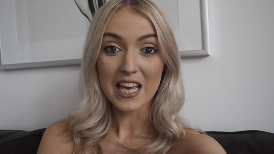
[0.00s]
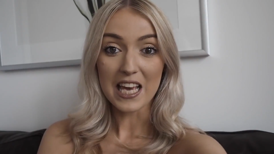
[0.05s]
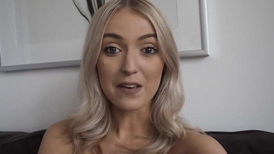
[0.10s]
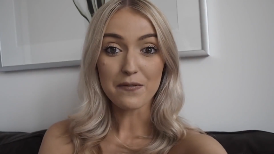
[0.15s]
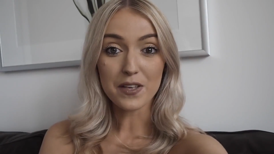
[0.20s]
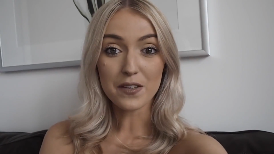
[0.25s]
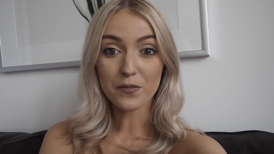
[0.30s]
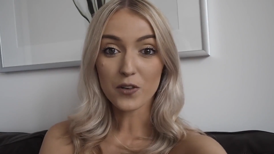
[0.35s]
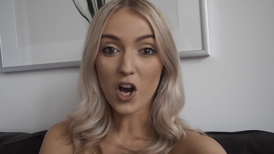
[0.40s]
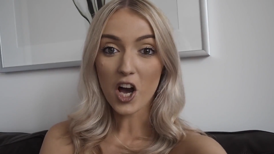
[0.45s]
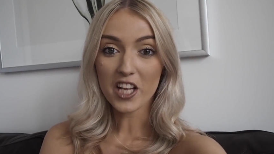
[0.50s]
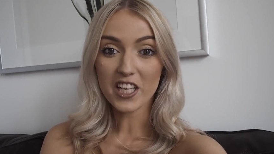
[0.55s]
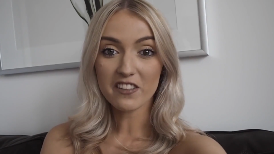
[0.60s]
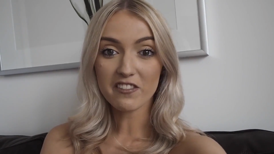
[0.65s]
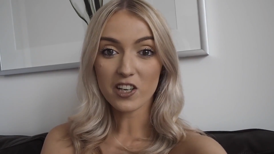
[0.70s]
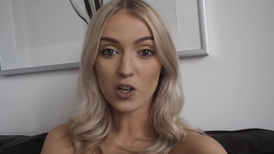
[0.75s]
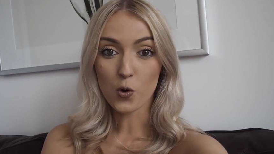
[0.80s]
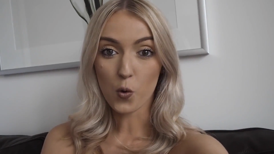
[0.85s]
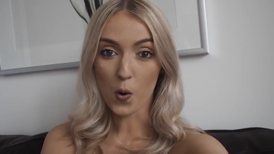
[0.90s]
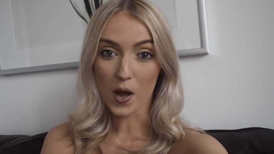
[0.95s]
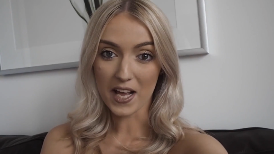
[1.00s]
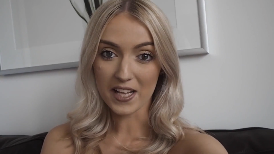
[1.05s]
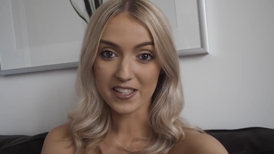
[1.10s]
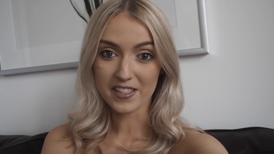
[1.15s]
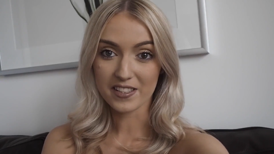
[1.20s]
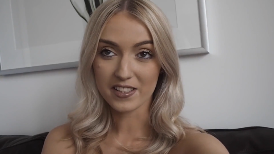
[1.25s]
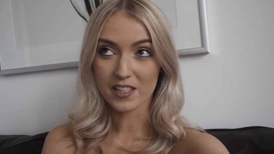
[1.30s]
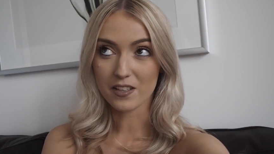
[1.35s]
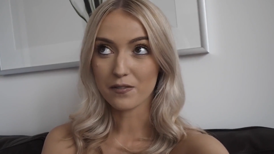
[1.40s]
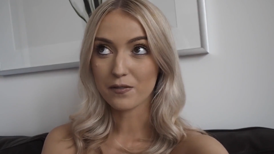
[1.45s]
If you've got any
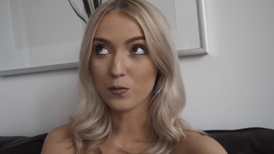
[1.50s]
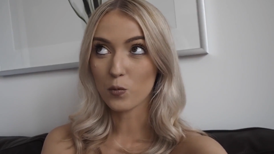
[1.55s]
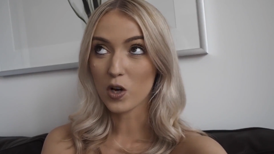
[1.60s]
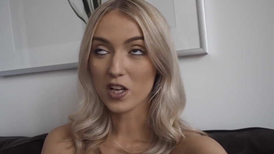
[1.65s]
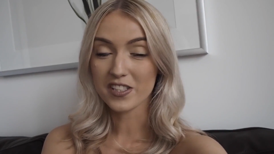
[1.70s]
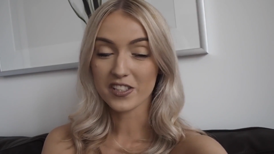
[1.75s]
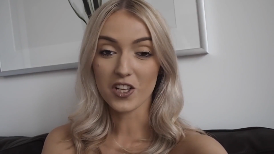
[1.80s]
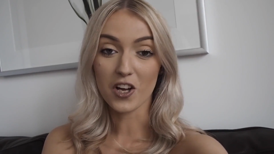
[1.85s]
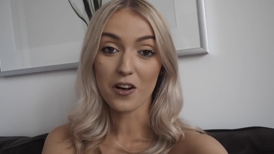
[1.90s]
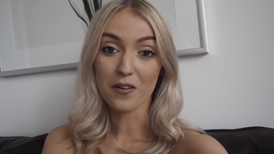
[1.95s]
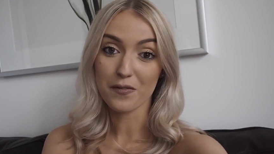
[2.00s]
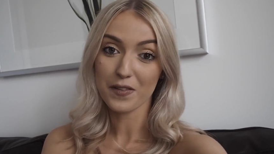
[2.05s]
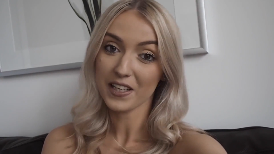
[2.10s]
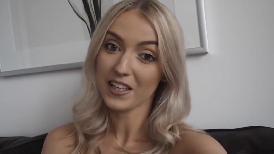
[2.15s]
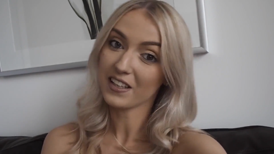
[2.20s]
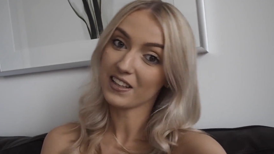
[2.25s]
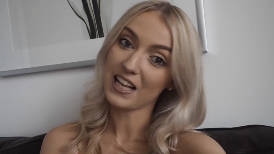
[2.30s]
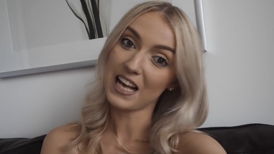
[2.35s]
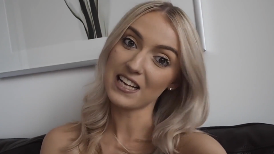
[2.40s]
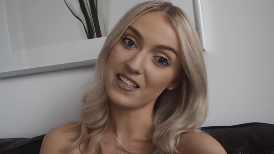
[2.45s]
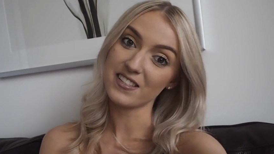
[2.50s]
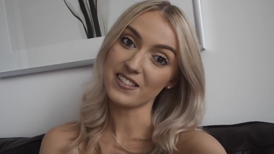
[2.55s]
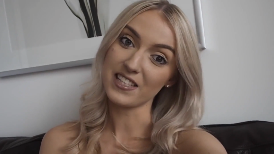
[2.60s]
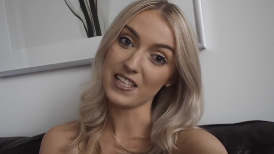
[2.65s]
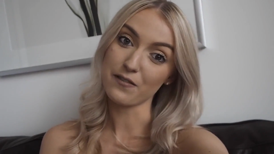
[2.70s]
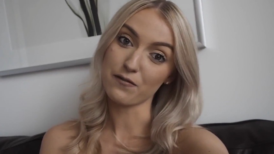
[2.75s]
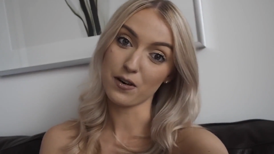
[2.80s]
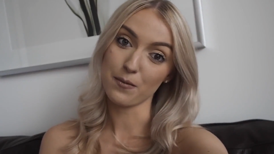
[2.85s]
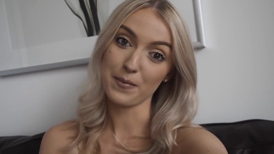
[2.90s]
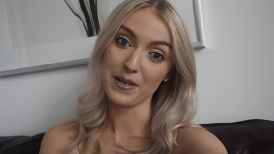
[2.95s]
requests of what sort of thing you'd like to
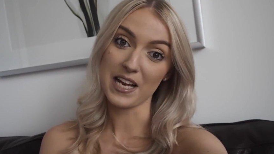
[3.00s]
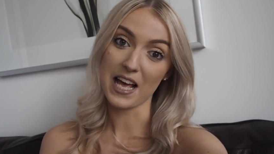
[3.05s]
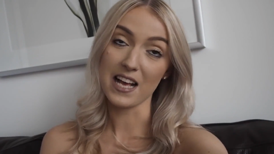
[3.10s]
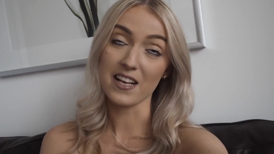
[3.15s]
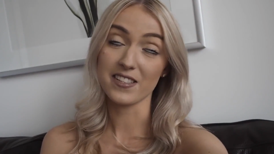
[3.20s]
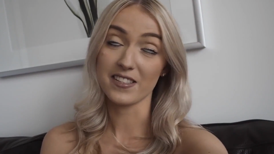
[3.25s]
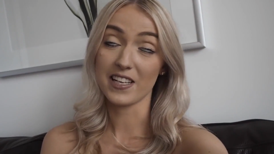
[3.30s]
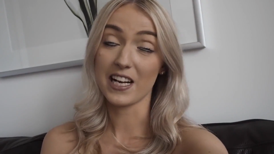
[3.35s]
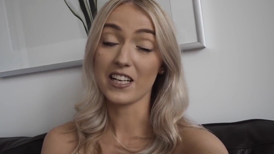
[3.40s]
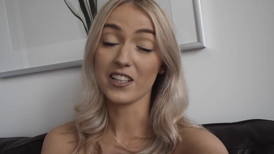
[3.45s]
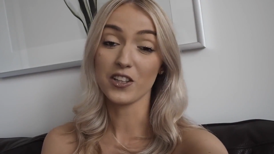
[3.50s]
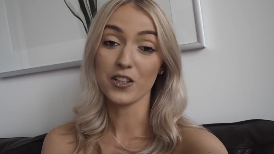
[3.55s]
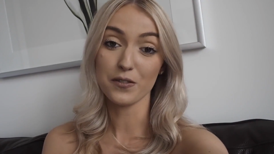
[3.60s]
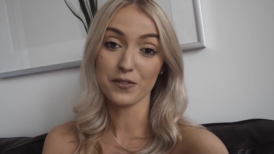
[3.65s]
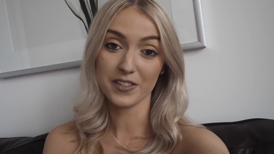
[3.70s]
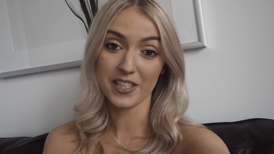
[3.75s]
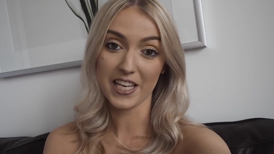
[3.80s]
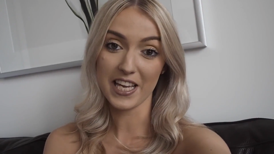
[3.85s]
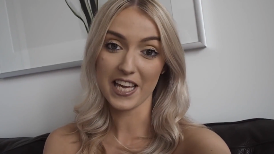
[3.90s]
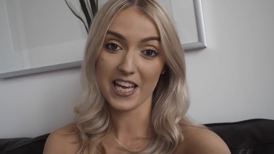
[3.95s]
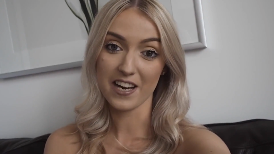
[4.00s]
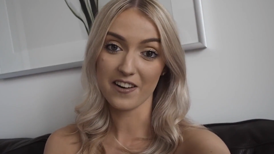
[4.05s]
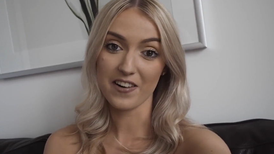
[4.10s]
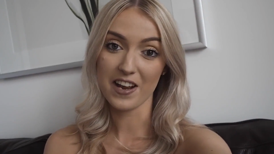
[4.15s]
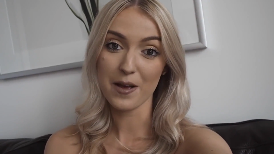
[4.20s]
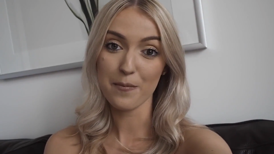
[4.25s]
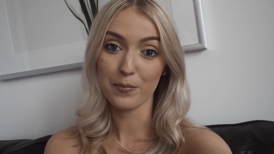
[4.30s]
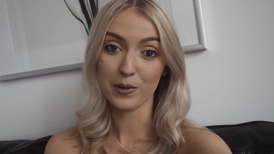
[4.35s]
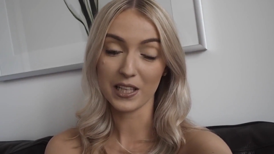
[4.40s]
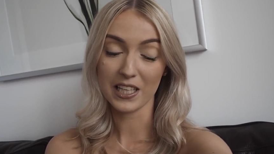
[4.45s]
see from me next, then I'd love to hear
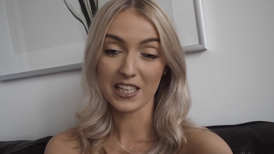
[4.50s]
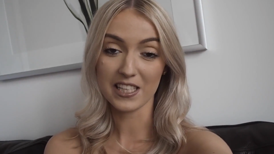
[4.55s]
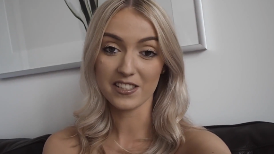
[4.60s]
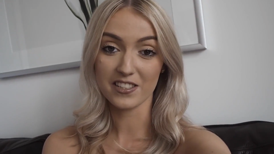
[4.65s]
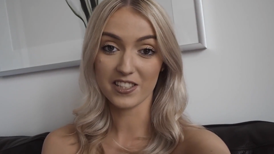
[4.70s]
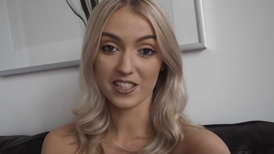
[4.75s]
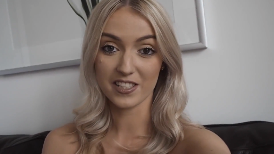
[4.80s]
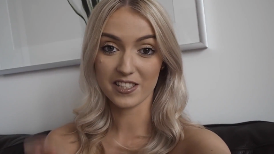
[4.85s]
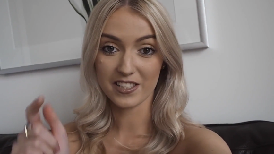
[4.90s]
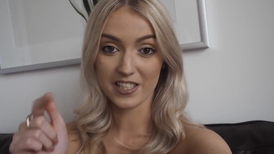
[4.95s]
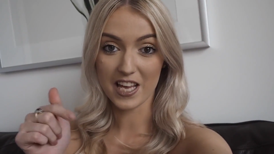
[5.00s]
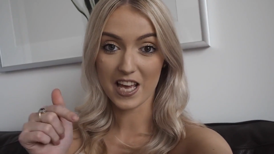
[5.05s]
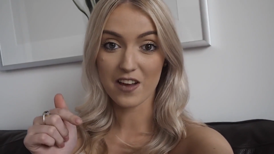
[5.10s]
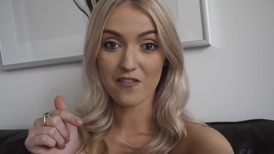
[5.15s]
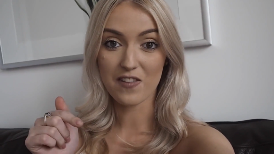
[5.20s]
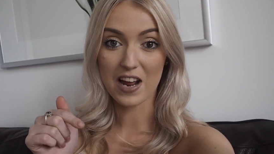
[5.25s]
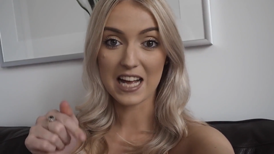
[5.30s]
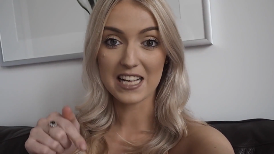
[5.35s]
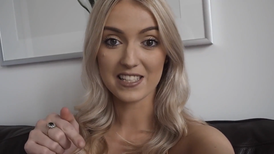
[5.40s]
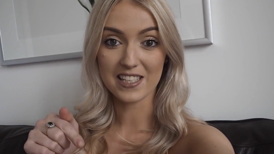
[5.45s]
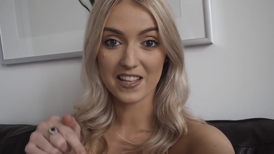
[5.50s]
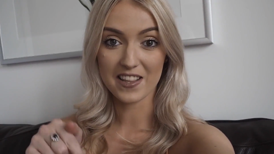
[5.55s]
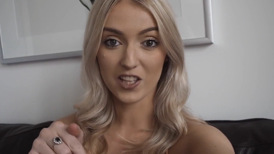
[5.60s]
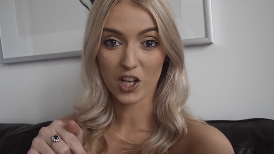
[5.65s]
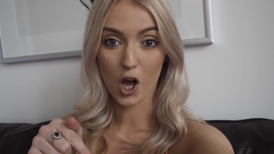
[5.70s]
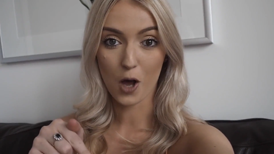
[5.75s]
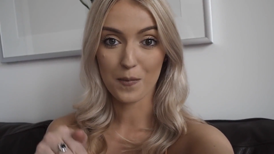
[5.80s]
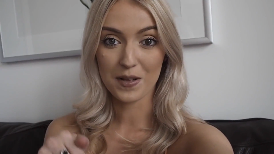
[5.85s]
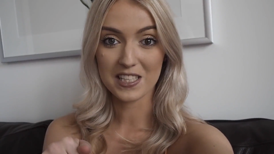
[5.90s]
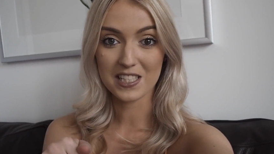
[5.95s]
it. Please just write it in
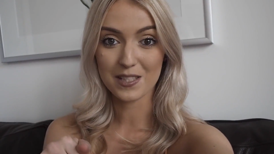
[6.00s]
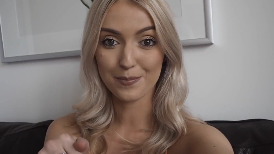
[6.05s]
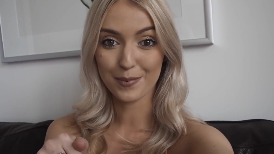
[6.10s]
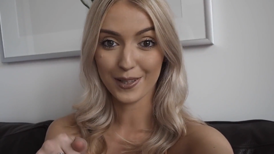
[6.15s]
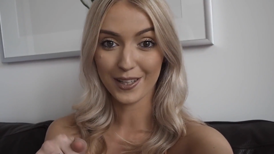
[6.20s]
the comments